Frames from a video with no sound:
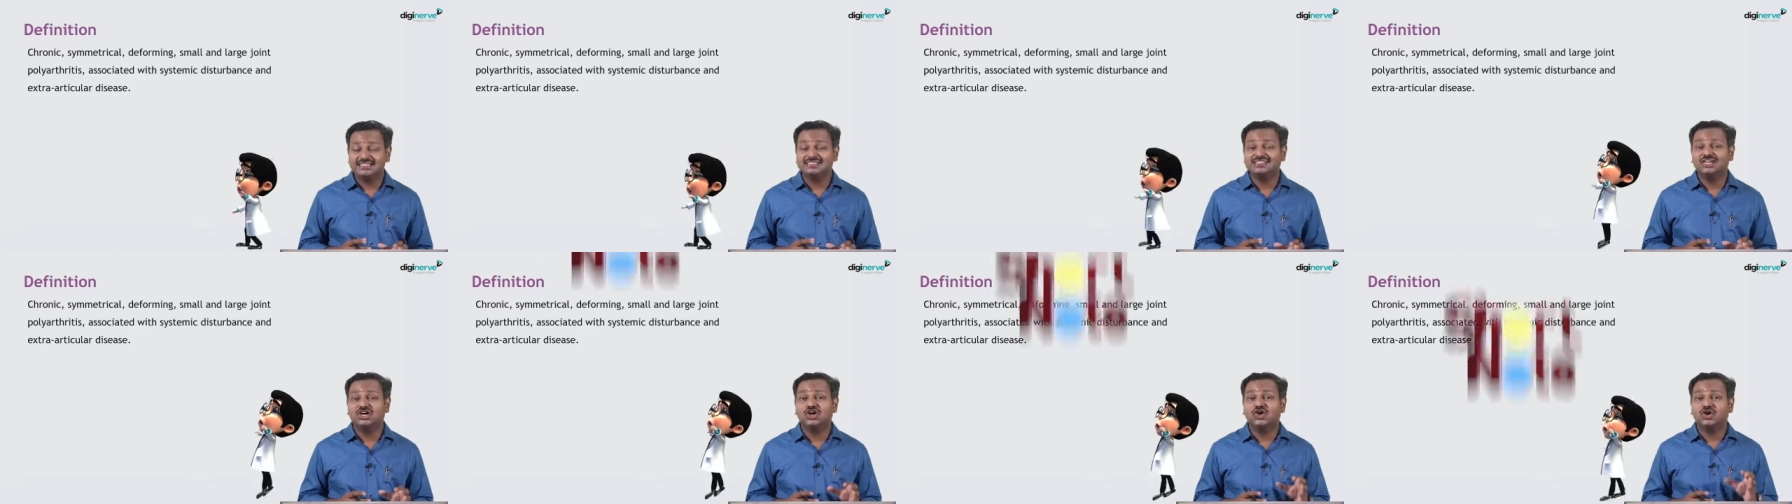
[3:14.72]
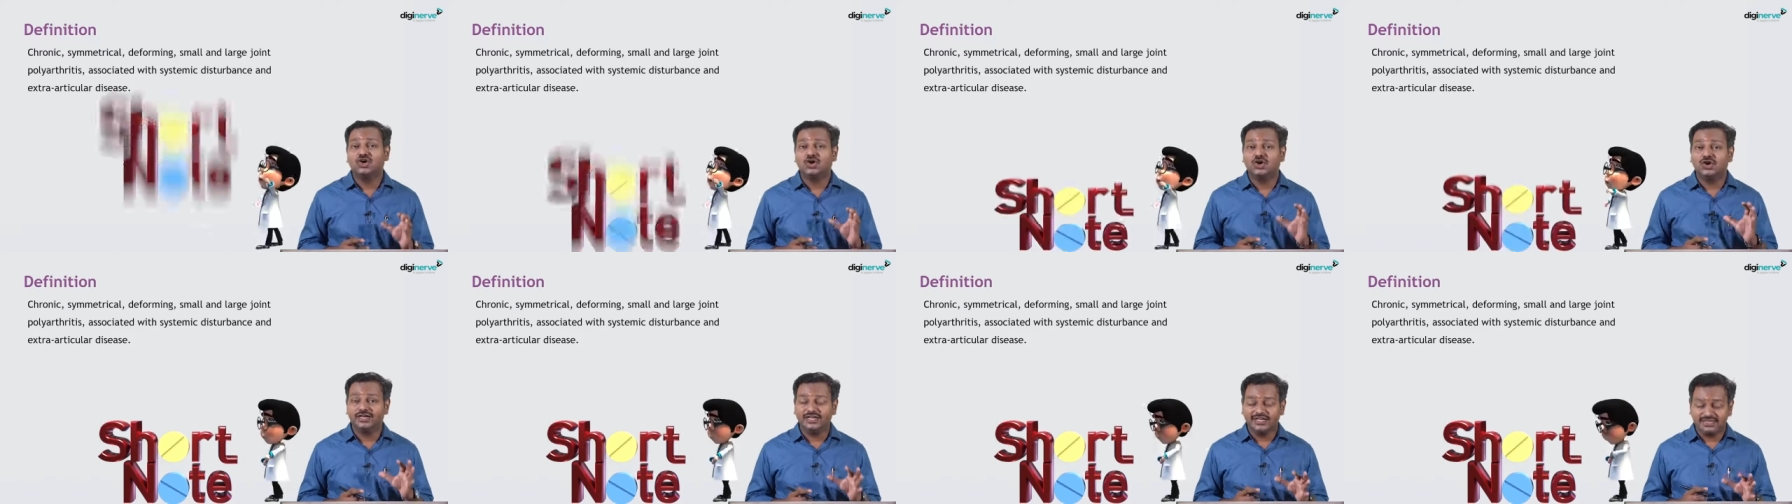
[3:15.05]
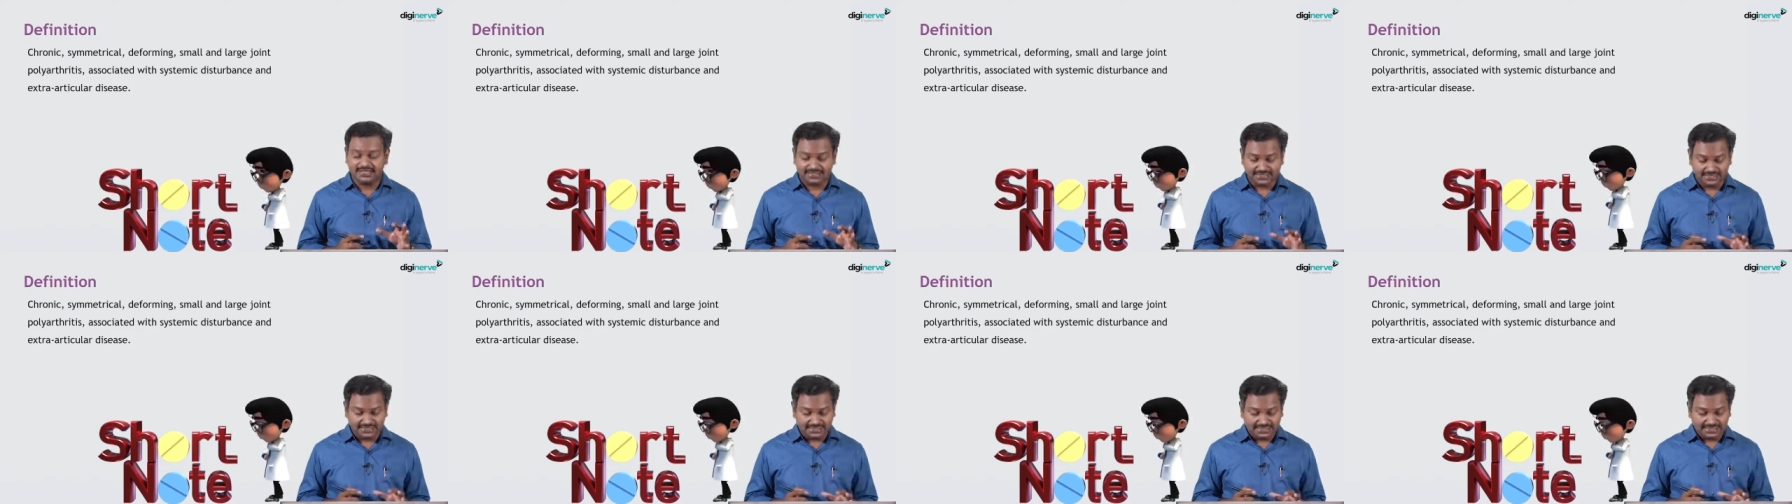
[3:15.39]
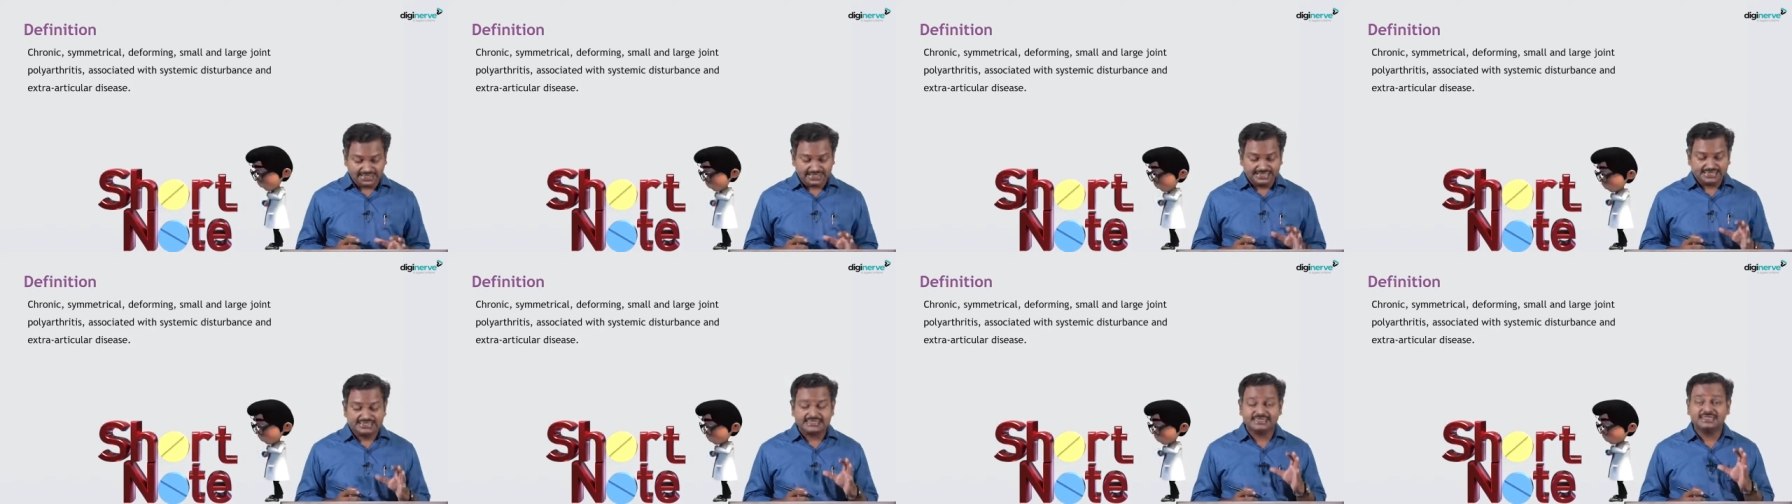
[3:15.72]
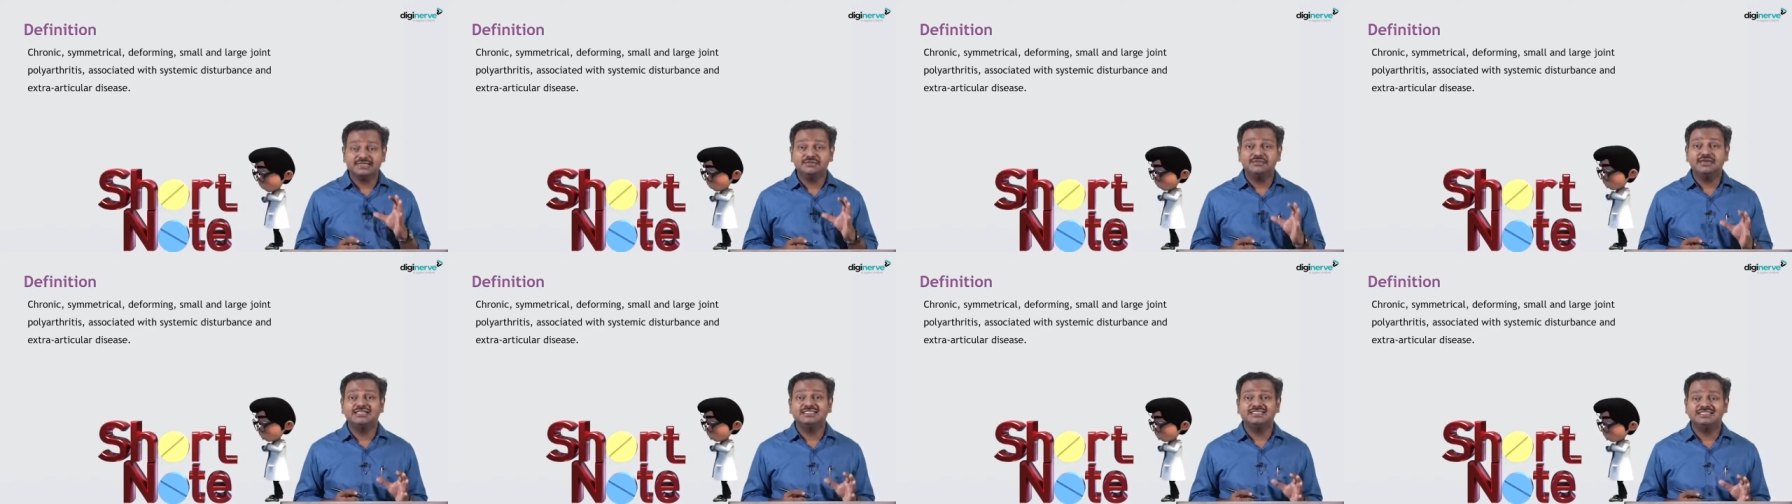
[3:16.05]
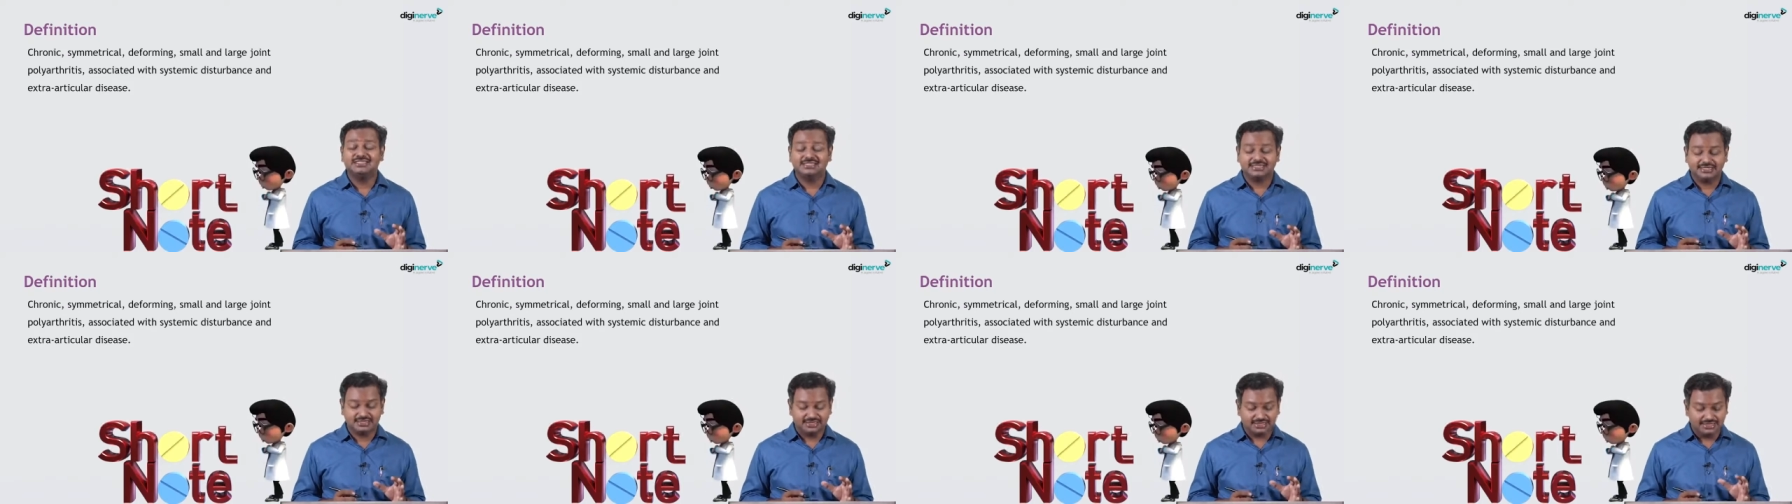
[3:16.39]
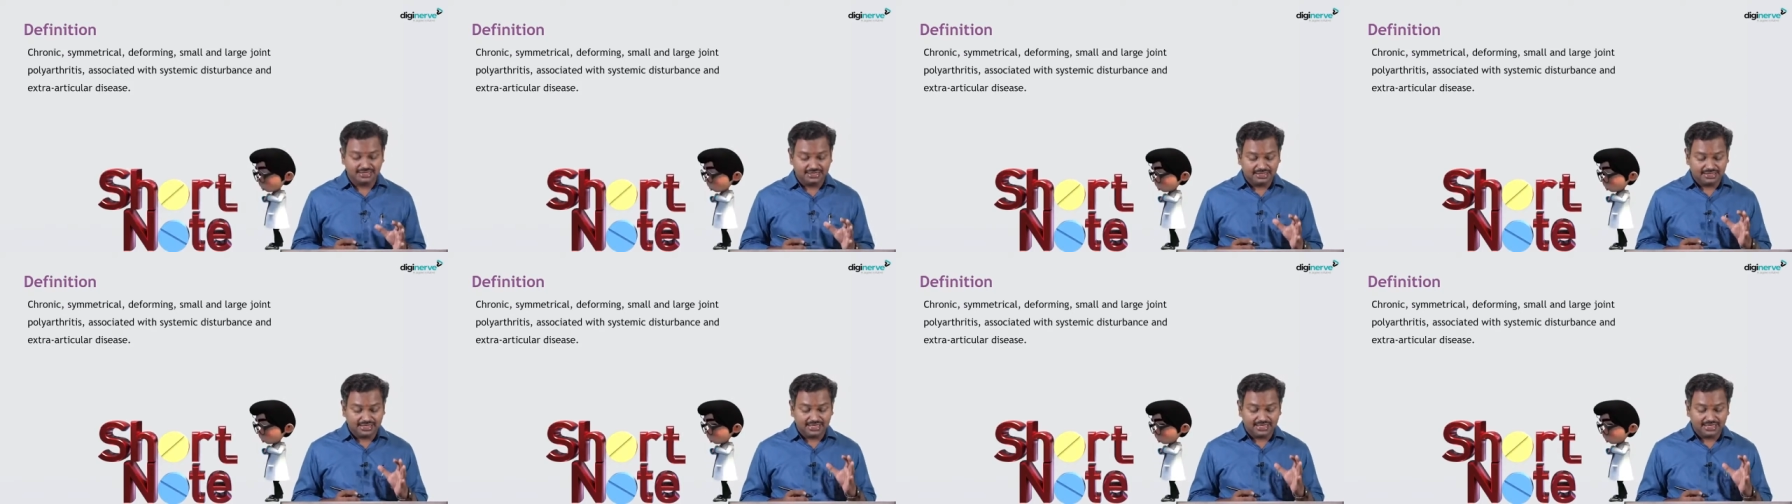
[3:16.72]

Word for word: as a chronic symmetrical